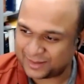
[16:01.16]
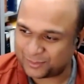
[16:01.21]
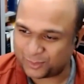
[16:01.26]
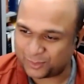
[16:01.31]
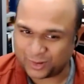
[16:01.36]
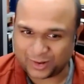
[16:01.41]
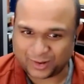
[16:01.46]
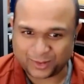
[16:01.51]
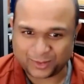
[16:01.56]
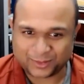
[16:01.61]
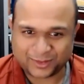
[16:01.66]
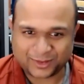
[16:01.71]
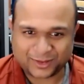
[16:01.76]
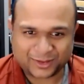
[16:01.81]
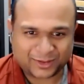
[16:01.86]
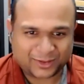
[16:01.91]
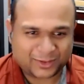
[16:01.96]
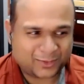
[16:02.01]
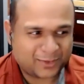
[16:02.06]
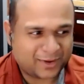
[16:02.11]
where
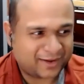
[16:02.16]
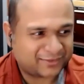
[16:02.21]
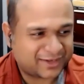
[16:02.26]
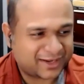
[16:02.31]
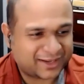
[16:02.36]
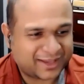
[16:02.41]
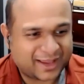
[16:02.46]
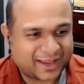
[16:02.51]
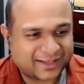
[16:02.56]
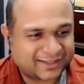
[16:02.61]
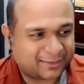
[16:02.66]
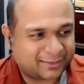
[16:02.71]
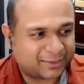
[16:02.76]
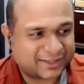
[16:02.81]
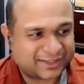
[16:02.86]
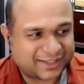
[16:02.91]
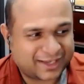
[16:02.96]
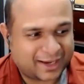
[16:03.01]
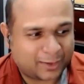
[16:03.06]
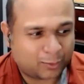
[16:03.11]
you have to get someone
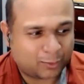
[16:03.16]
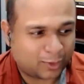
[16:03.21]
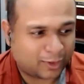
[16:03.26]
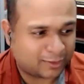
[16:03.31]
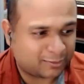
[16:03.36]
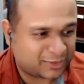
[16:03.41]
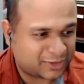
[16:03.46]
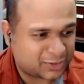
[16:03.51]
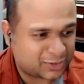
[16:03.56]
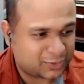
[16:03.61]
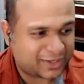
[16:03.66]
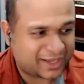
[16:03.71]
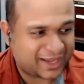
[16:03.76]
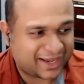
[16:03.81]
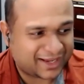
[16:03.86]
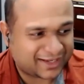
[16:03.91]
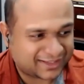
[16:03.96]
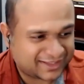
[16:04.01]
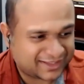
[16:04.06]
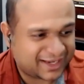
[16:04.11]
to say a word, but you
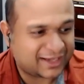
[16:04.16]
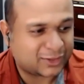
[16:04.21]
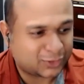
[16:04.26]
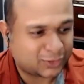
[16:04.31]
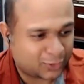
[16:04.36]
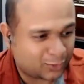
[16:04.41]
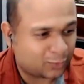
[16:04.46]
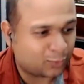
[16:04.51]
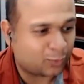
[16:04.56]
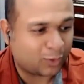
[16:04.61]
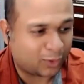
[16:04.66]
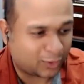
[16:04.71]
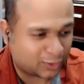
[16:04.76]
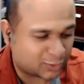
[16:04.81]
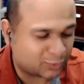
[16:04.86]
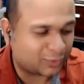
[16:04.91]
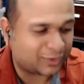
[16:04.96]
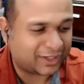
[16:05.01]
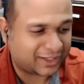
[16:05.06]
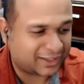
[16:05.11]
can't say certain
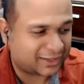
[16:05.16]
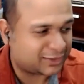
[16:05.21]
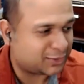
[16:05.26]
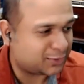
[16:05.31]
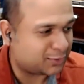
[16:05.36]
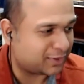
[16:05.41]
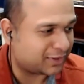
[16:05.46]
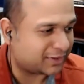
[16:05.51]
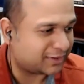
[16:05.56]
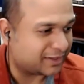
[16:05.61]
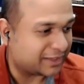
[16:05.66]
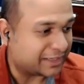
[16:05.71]
words related to it.